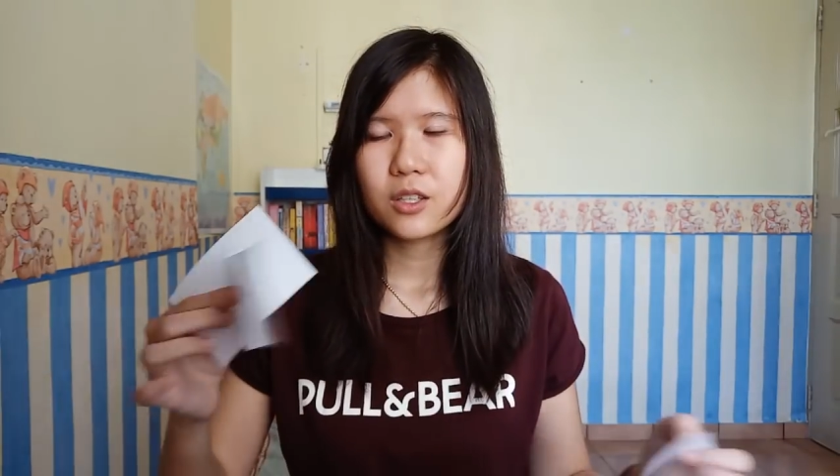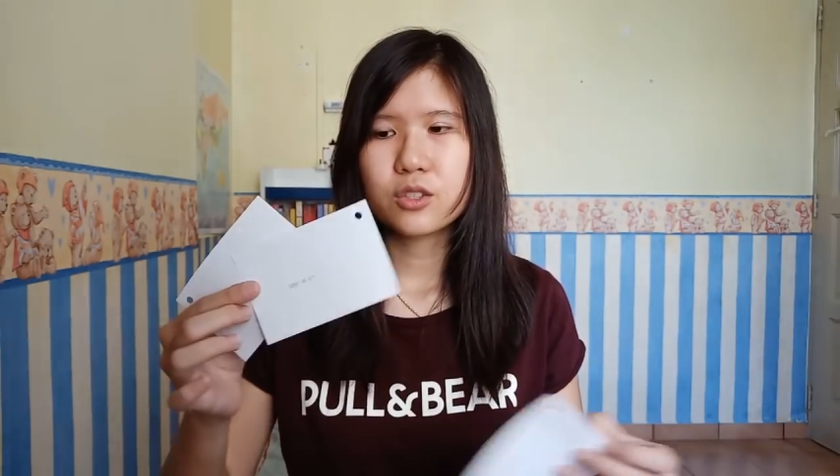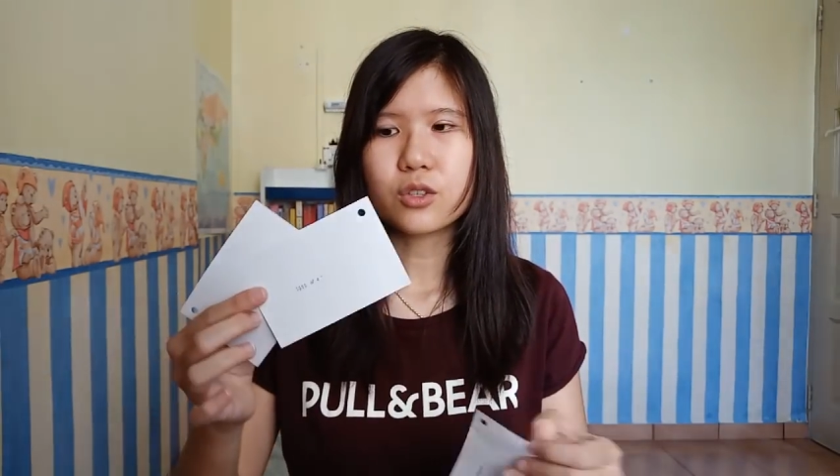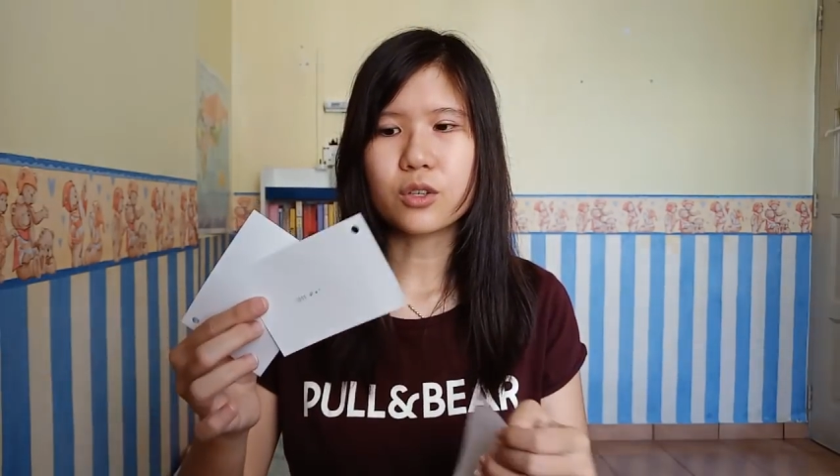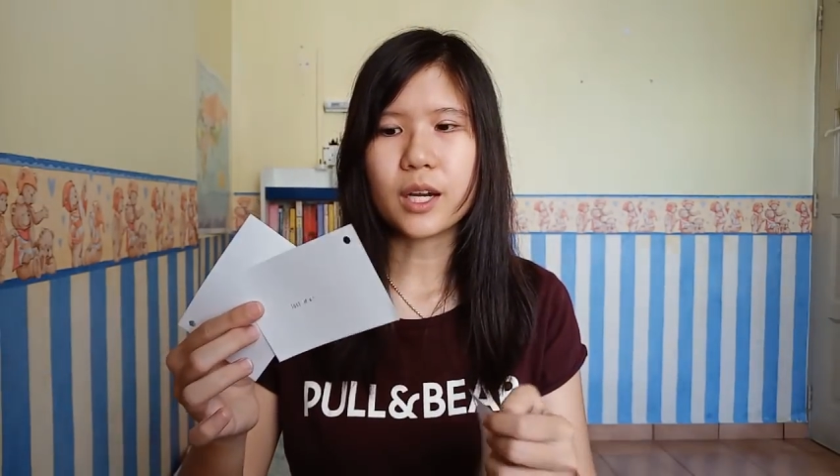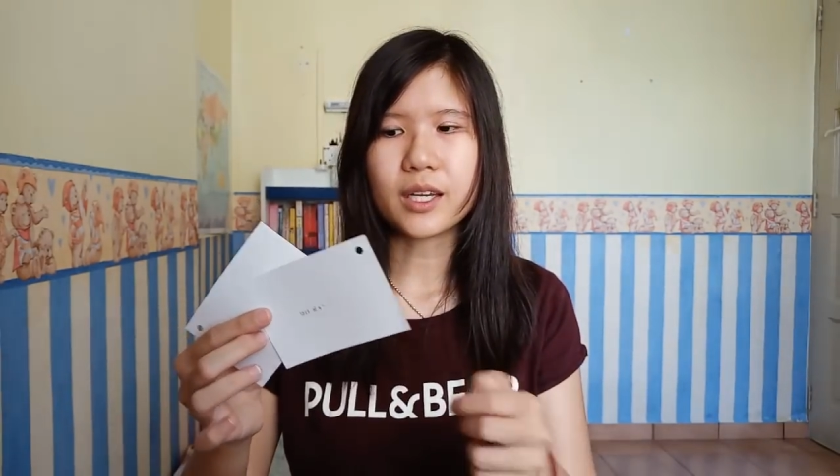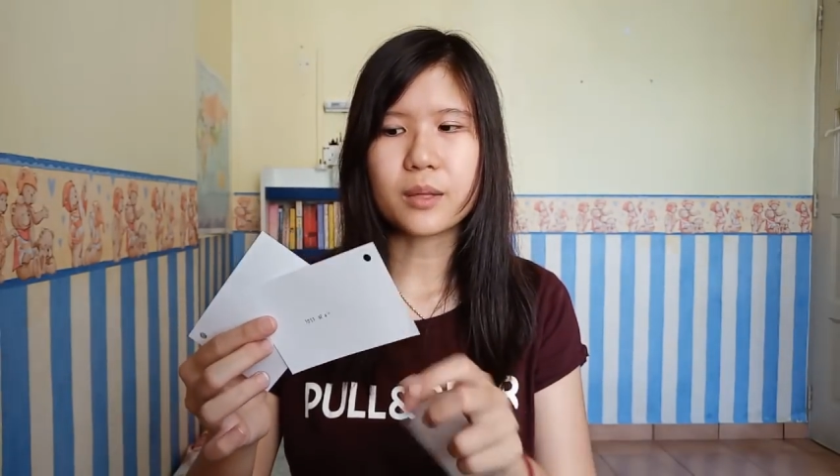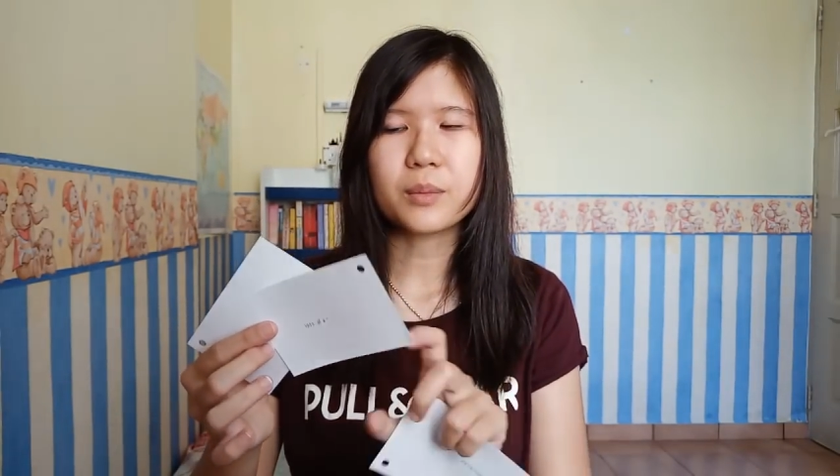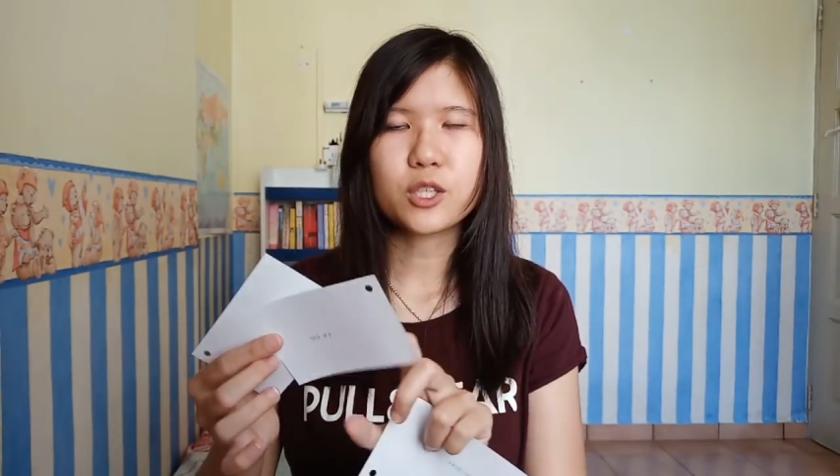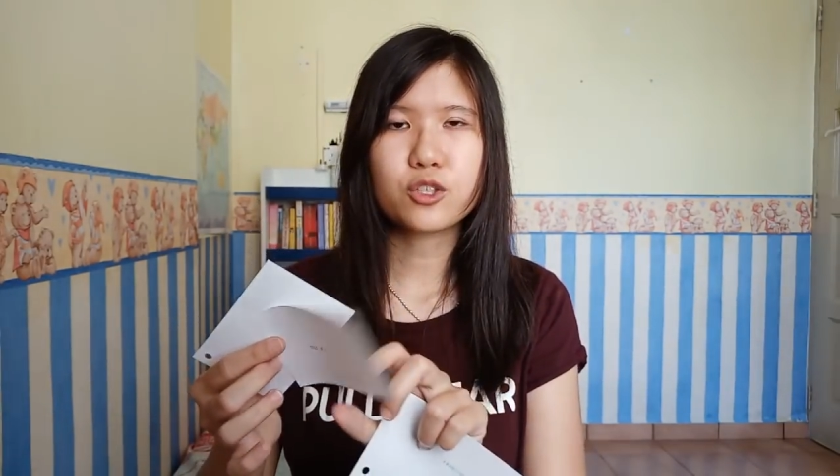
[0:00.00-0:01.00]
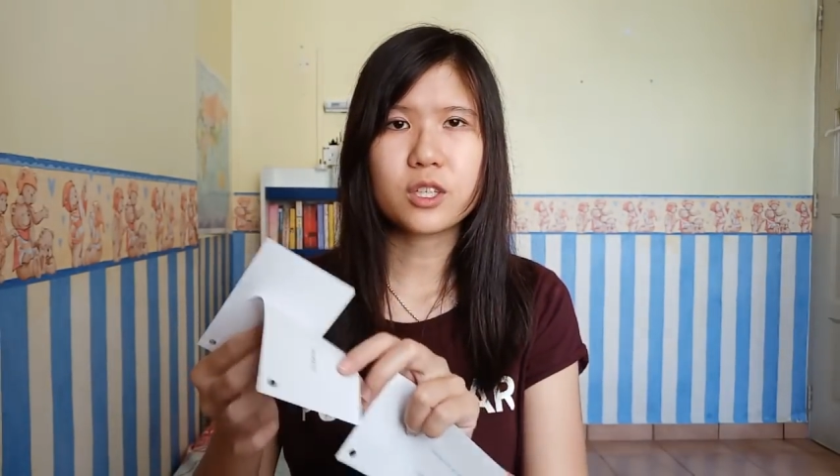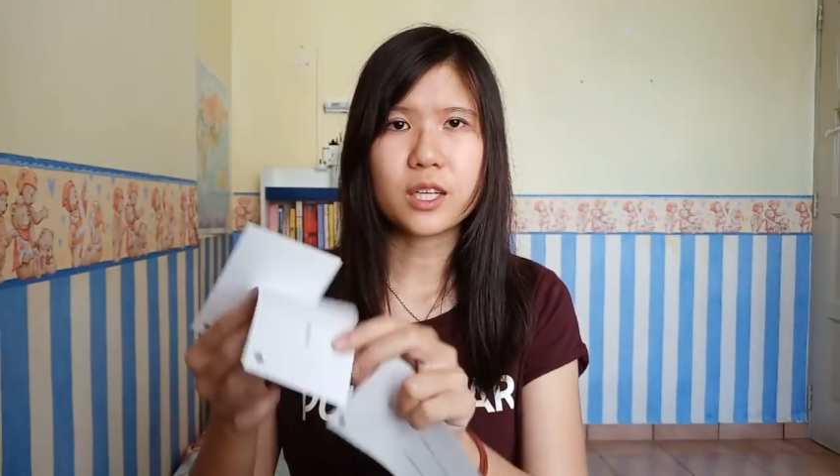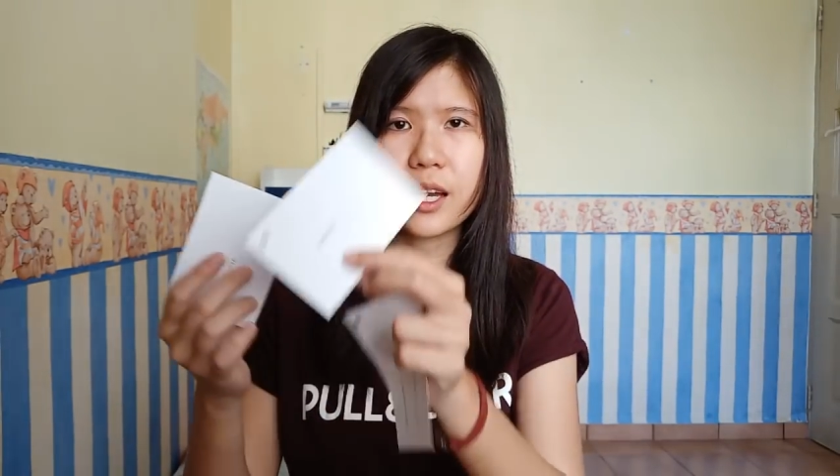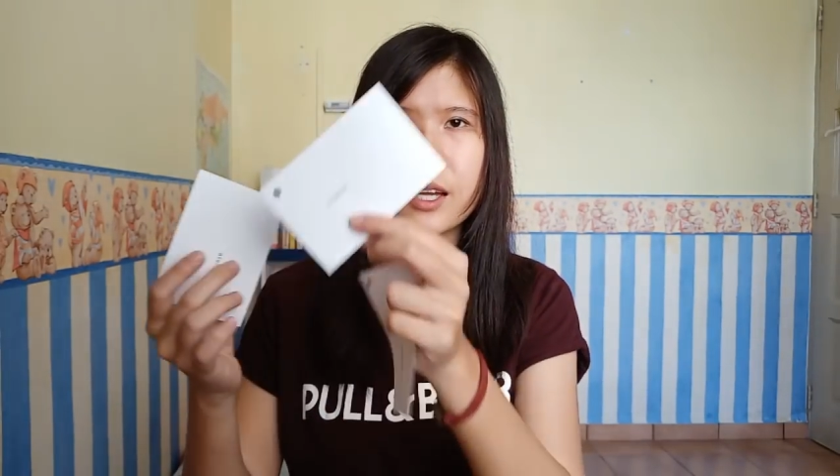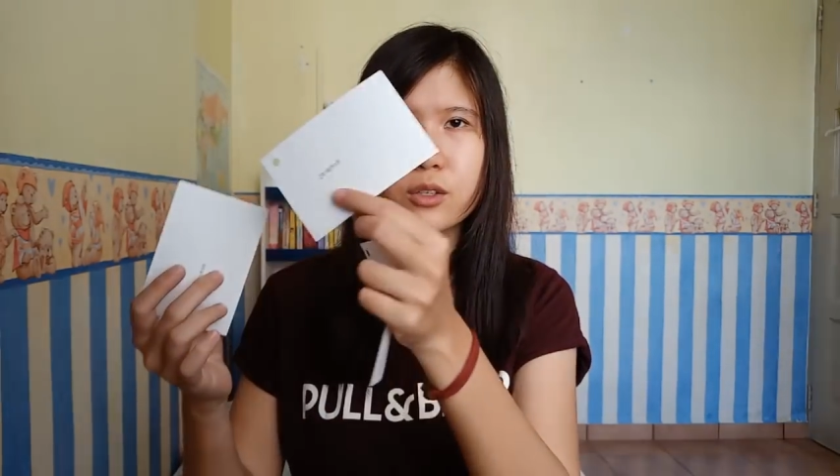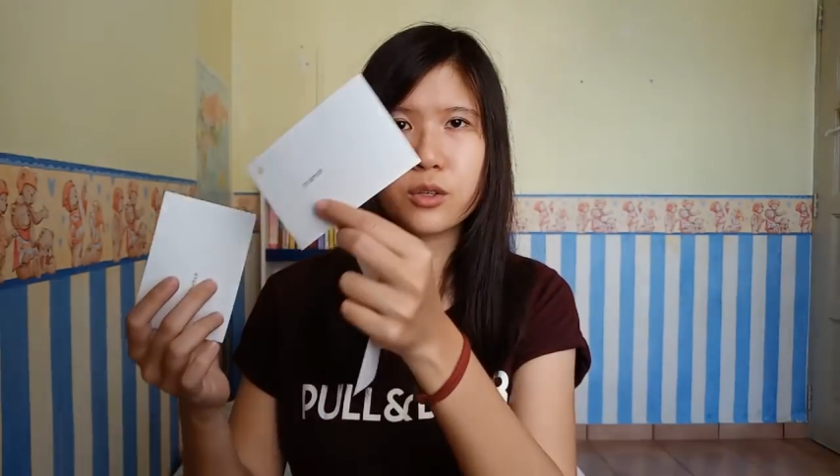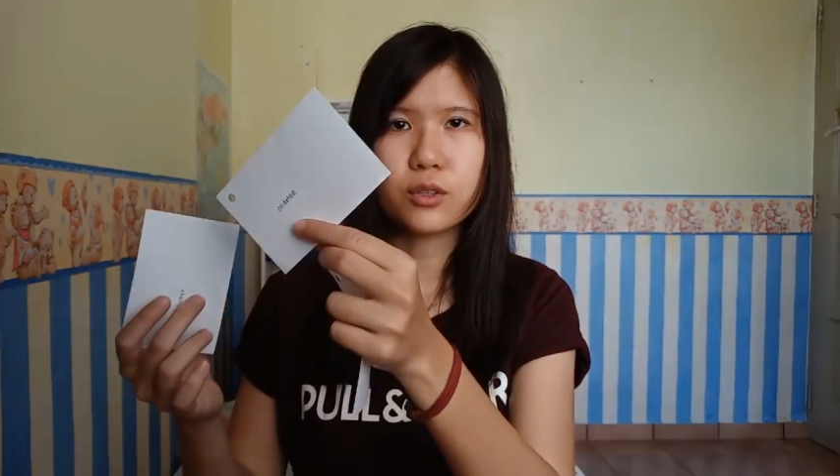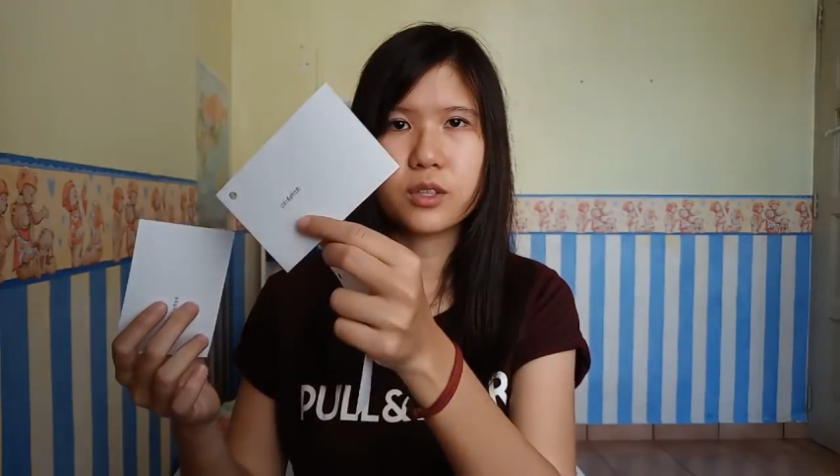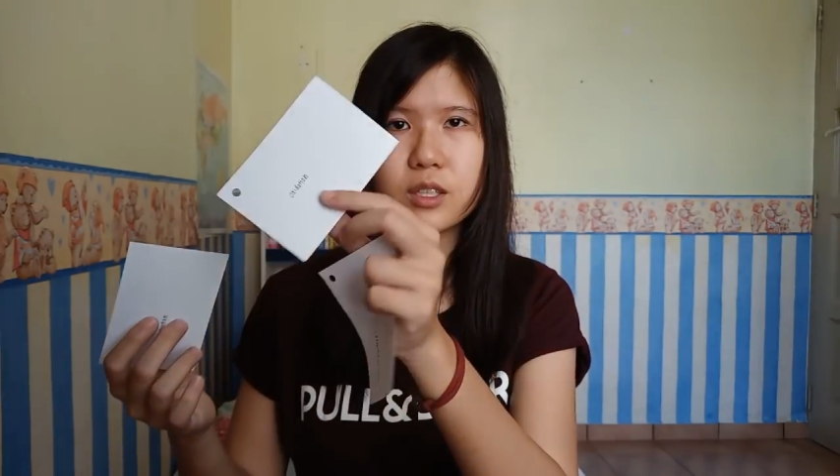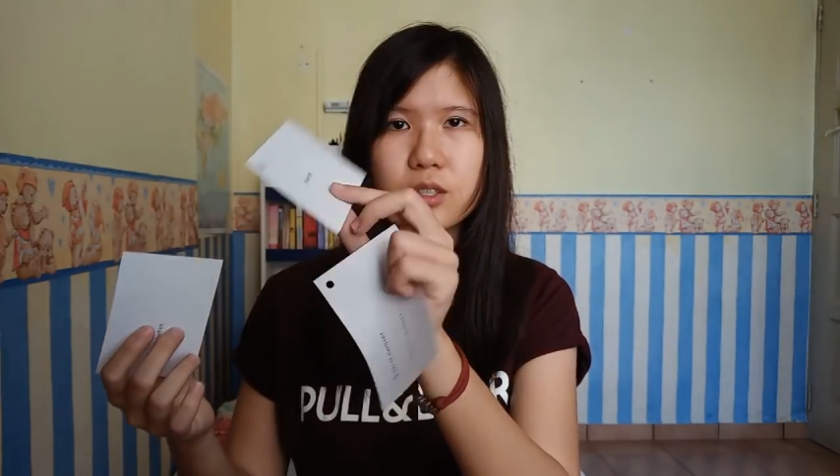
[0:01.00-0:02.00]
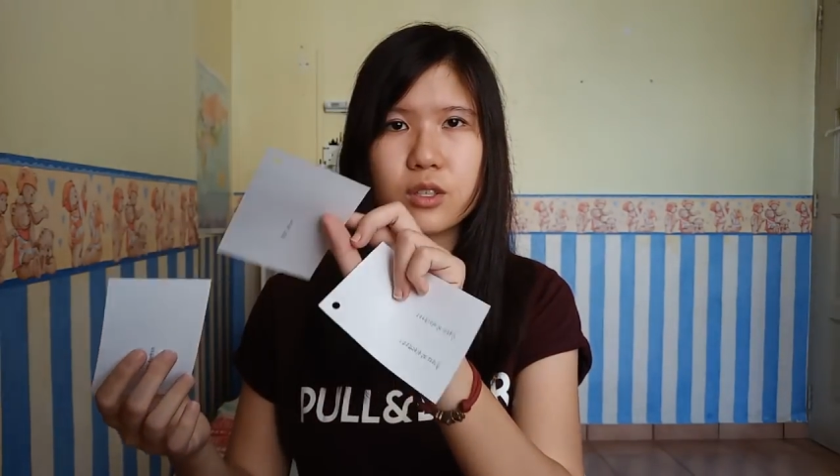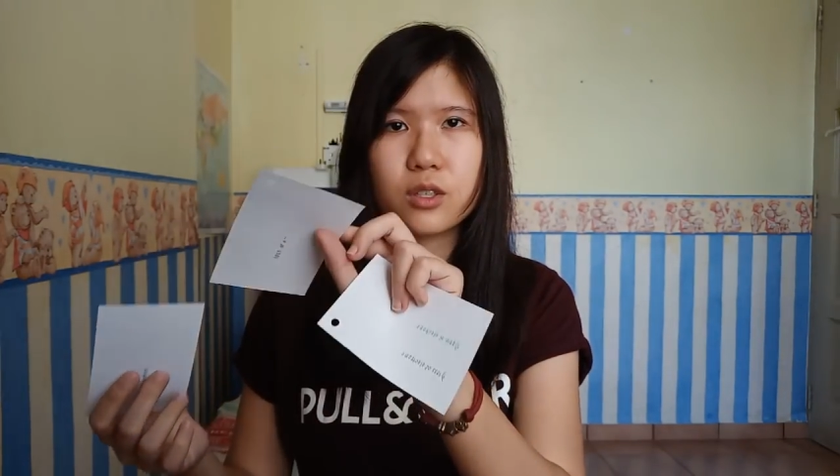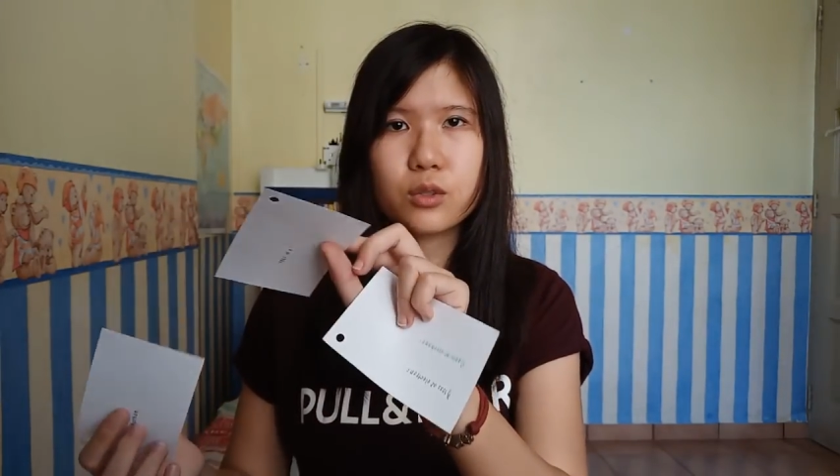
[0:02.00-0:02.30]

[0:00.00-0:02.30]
so I can make sure that I know these